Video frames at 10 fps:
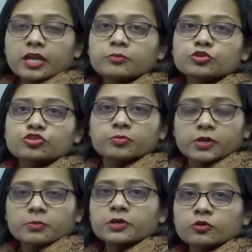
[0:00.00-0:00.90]
name you
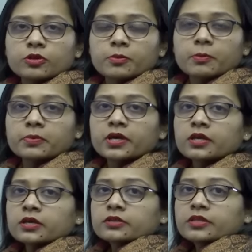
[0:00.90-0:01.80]
should be able to remember
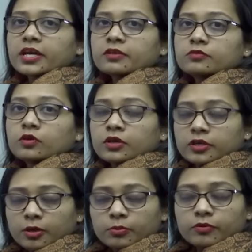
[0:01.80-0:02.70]
that
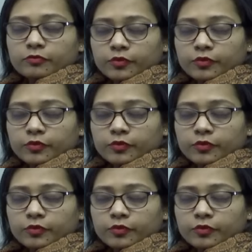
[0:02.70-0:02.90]
the